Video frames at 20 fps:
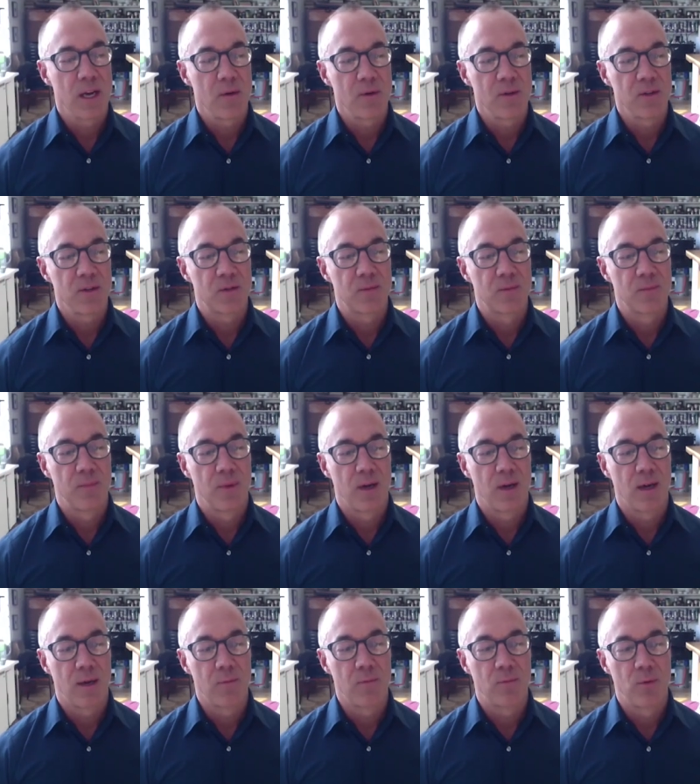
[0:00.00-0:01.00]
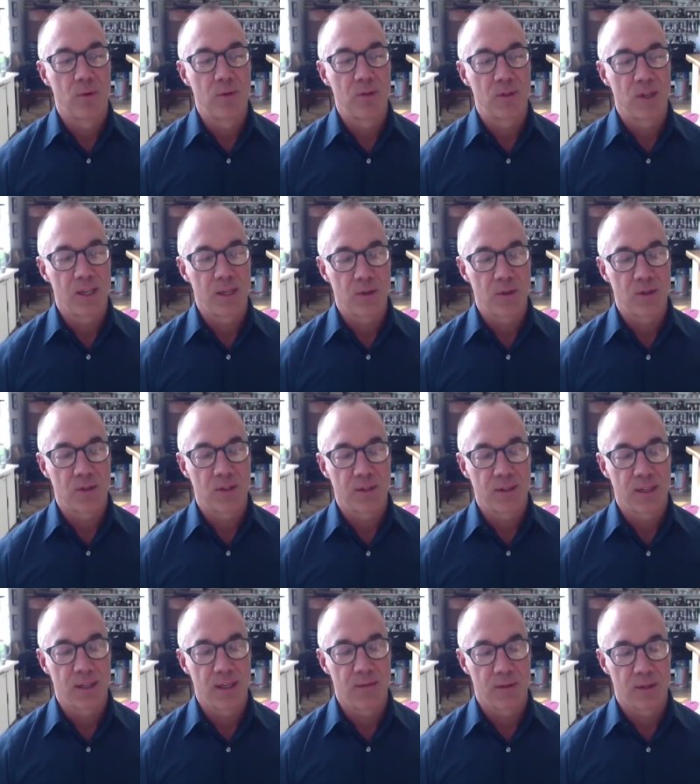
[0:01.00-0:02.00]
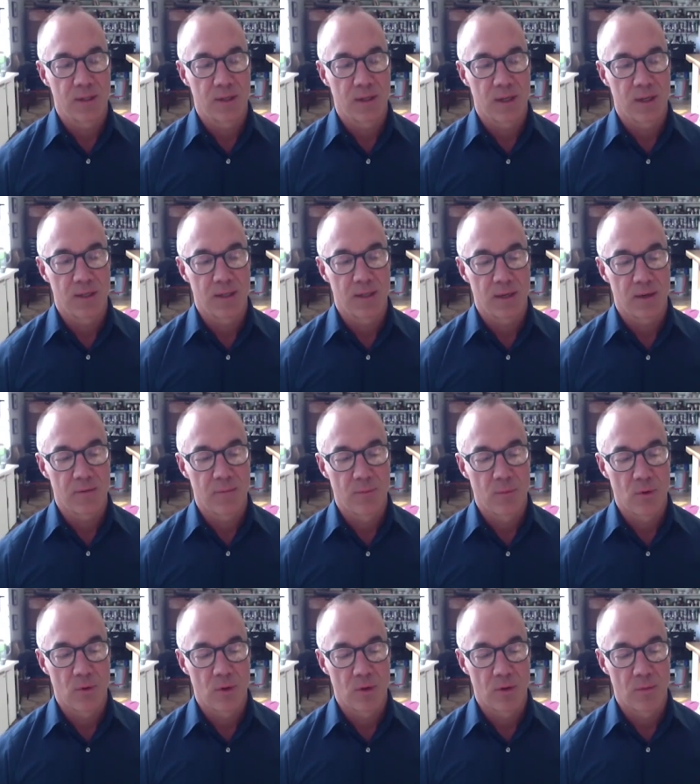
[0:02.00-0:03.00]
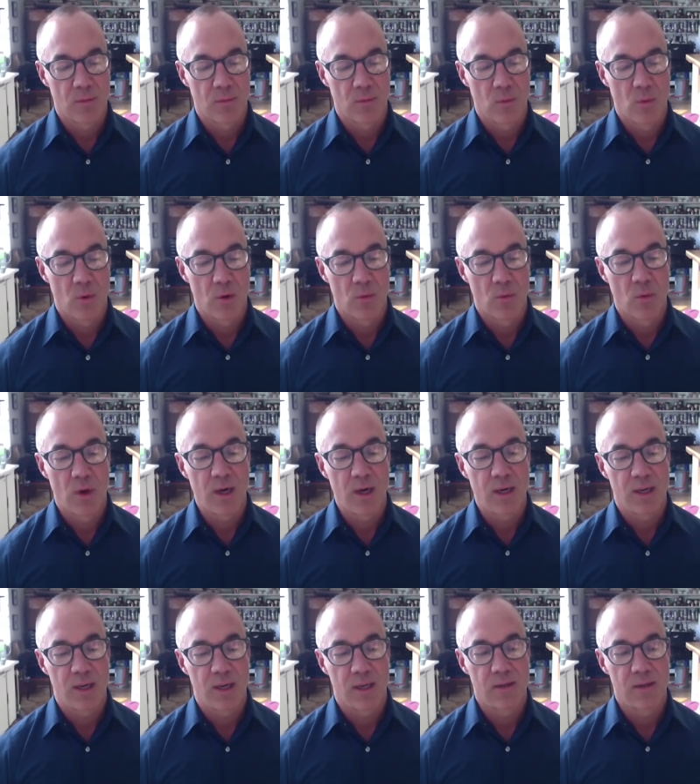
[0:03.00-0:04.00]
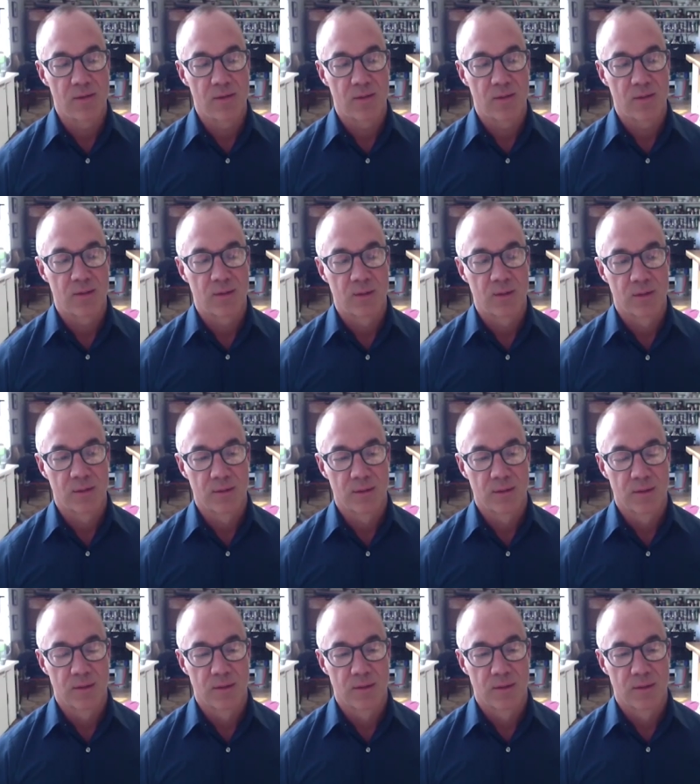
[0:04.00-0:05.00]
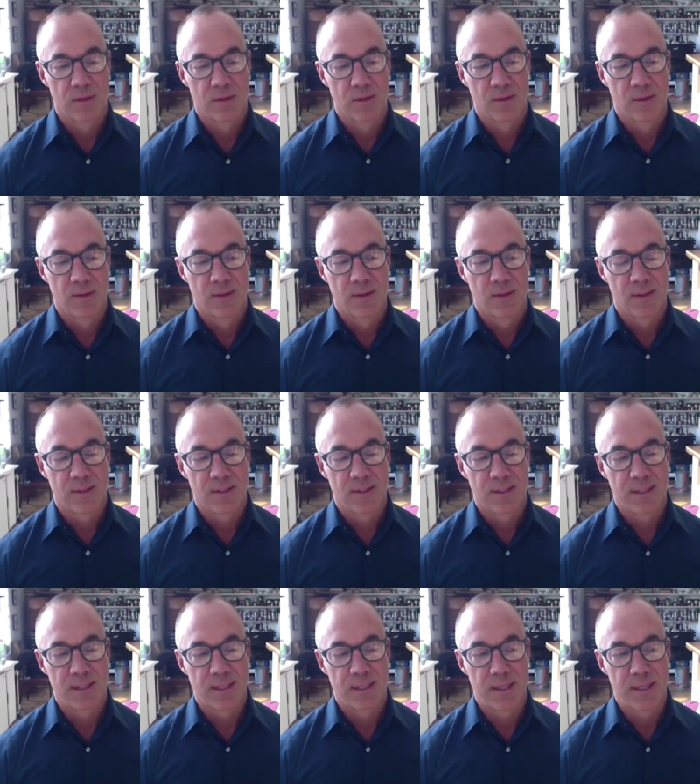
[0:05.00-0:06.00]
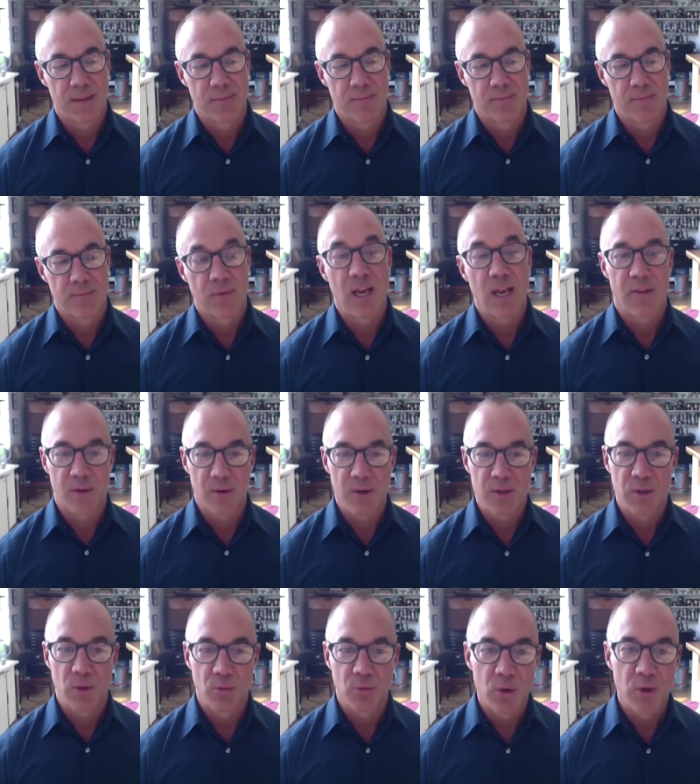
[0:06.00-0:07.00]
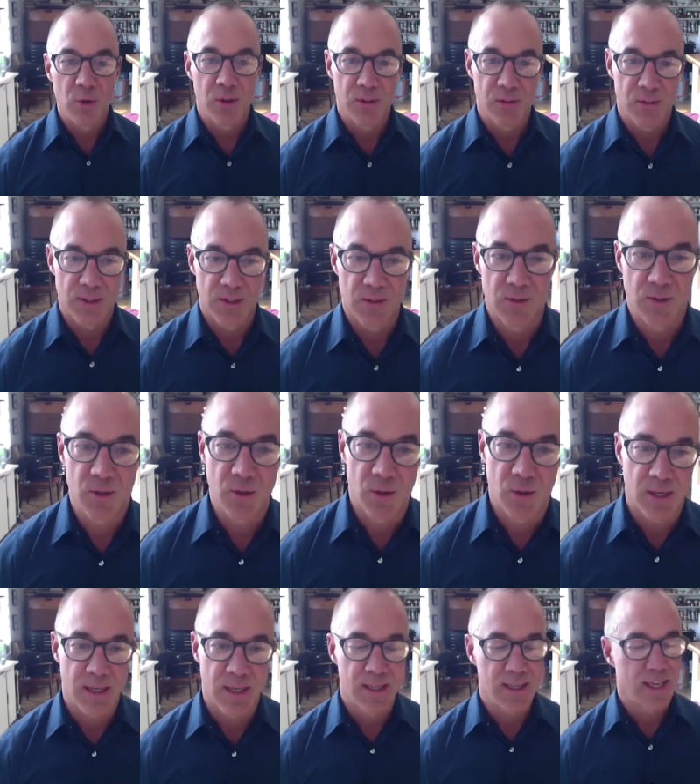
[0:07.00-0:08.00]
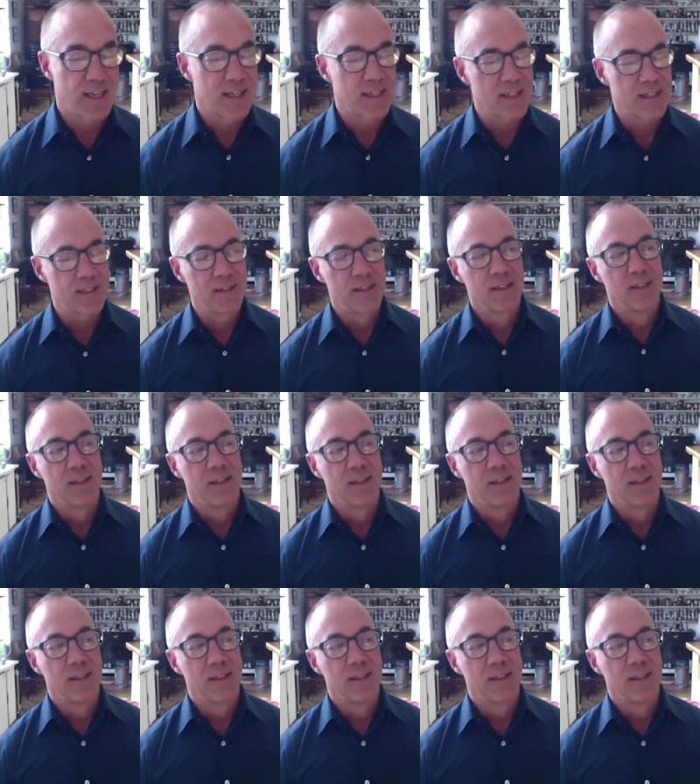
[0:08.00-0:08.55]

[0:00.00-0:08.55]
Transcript: I was I was interested in even the idea of more what what is um yeah, there is a ruthlessness to it and and